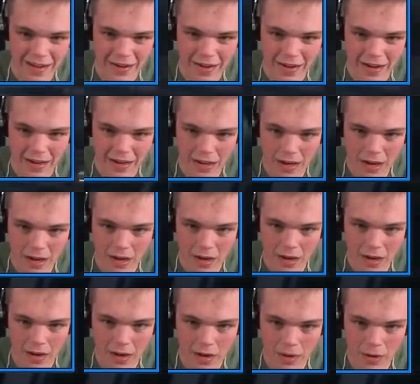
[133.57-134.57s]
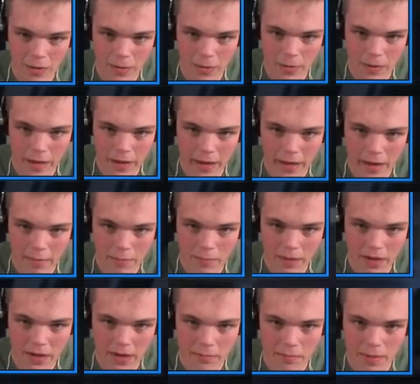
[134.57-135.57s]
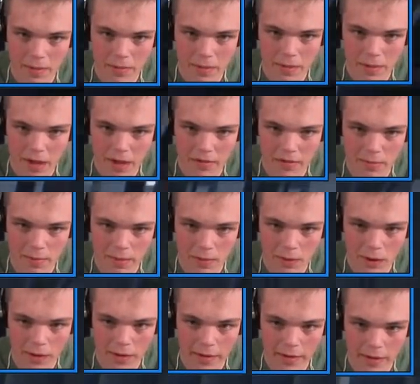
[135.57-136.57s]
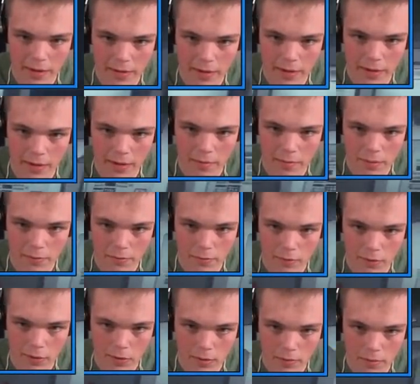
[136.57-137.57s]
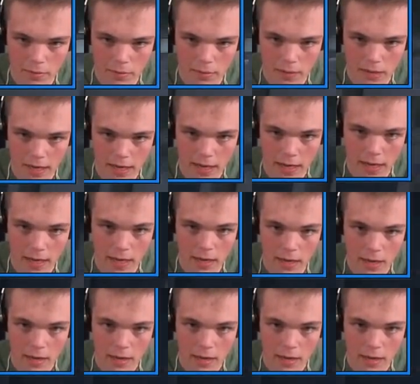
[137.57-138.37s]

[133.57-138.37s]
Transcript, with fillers: Alright. Oh, yeah. I'm gonna I'm, I'm, gonna have to be walking down there and I'm gonna fall and I'm gonna die.